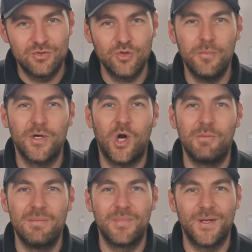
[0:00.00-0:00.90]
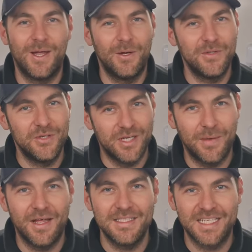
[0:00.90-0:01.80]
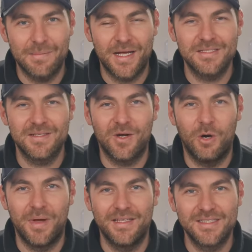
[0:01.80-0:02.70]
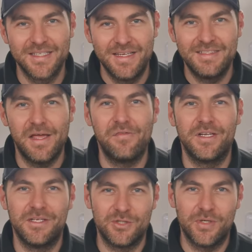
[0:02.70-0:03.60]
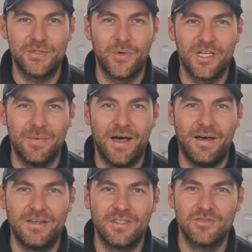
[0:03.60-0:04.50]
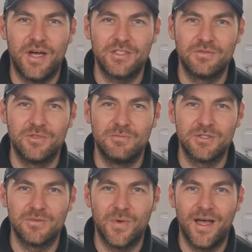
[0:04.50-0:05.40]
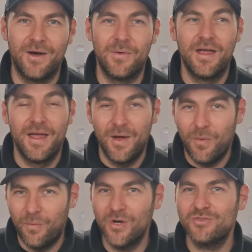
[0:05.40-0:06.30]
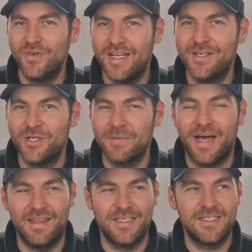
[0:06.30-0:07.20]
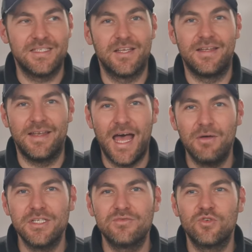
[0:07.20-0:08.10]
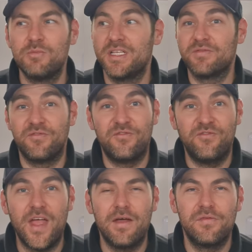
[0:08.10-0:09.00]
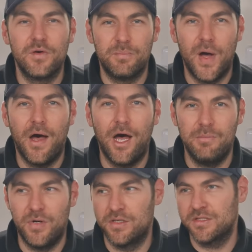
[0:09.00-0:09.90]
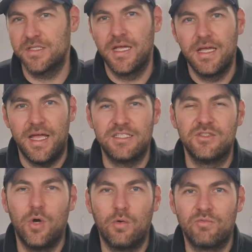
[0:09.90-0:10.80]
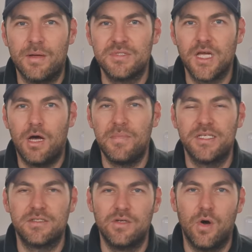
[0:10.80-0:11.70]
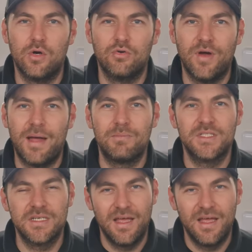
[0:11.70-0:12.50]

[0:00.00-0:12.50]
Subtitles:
drop a comment below. You know I like to get back to the comments. Definitely enjoy talking about honey extraction rooms as well. What's really good about this is that now this room is fit for purpose. It's not ripped up, it's not cramped.